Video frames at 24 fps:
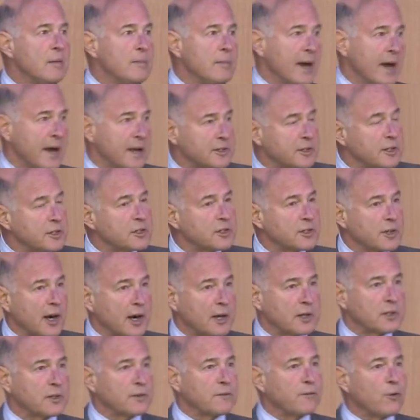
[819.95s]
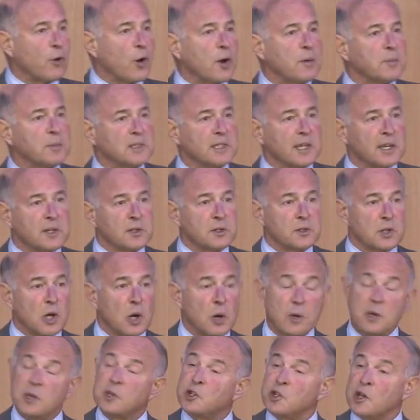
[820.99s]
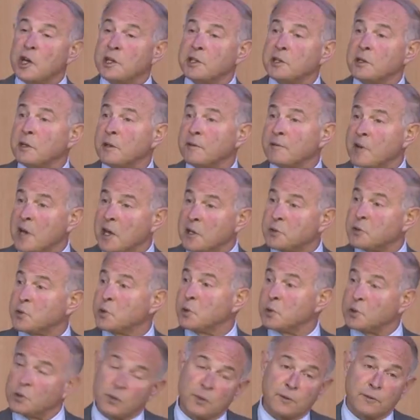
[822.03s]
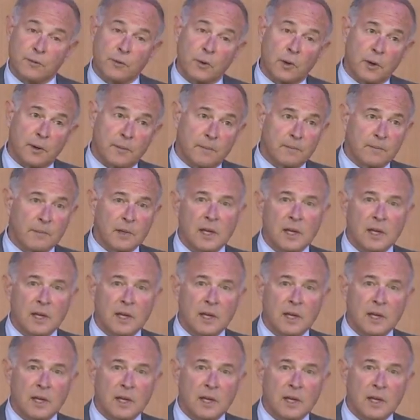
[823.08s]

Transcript: Madison starts to formulate his own agenda of constitutional reform.